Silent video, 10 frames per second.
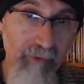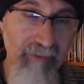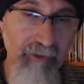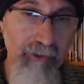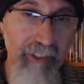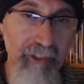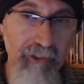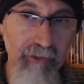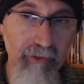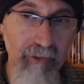of
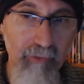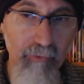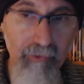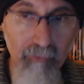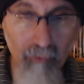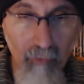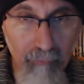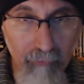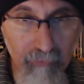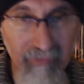education where they were
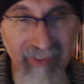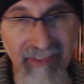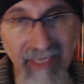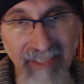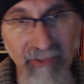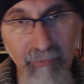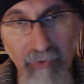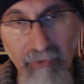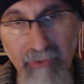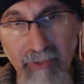approving
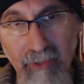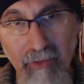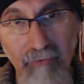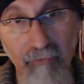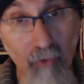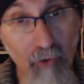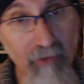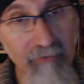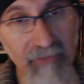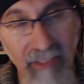textbooks for all
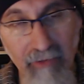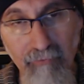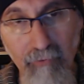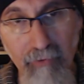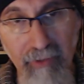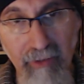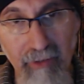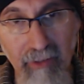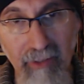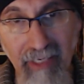of California
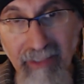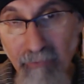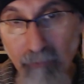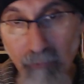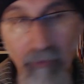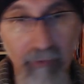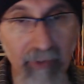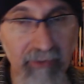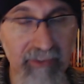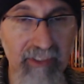and he wrote
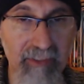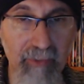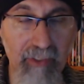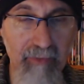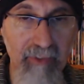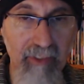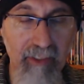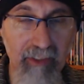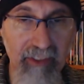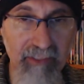about his experiment
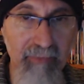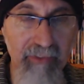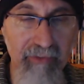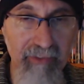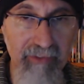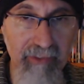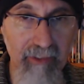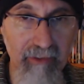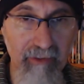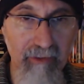uh, experience
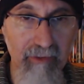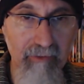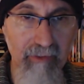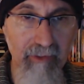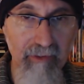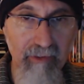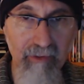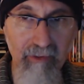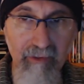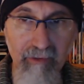there right
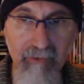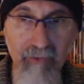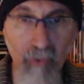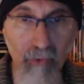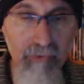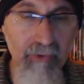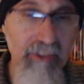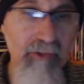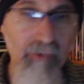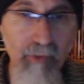totally
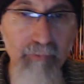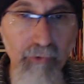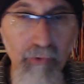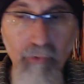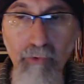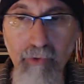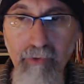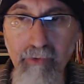corrupt to the core